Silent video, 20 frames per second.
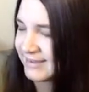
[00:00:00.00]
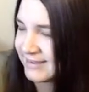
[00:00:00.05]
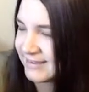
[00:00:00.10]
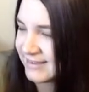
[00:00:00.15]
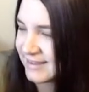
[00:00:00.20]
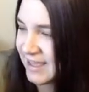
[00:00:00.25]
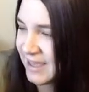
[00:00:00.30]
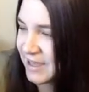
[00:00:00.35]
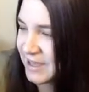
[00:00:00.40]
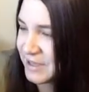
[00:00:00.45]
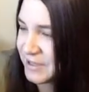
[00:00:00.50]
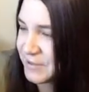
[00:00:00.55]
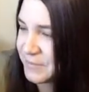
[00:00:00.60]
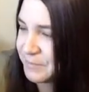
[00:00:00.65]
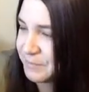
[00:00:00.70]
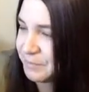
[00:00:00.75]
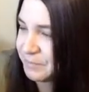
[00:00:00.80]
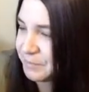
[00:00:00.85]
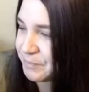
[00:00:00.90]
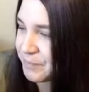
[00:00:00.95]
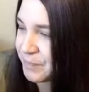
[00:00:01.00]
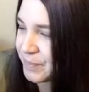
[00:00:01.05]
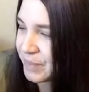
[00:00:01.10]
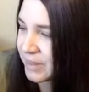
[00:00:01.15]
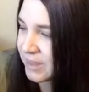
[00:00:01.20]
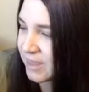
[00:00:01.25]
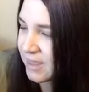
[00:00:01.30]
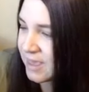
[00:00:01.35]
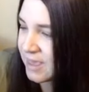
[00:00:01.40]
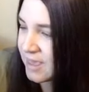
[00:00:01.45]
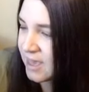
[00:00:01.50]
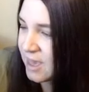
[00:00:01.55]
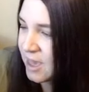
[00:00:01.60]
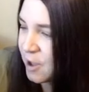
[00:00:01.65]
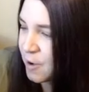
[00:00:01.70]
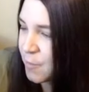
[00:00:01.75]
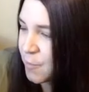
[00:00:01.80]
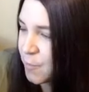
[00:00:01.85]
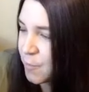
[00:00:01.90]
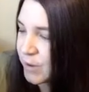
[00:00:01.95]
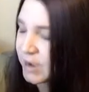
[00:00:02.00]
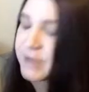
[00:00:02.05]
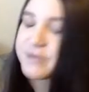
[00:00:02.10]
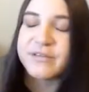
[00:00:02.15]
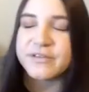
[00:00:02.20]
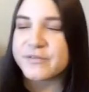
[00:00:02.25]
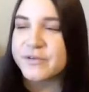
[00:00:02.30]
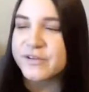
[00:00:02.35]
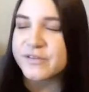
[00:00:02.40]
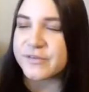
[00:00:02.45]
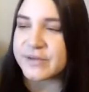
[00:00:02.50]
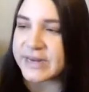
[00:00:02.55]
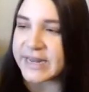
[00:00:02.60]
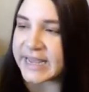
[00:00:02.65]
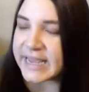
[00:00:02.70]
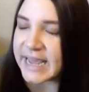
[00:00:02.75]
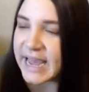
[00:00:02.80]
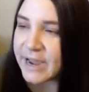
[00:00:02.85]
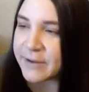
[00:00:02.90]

And um, when I was first reading it,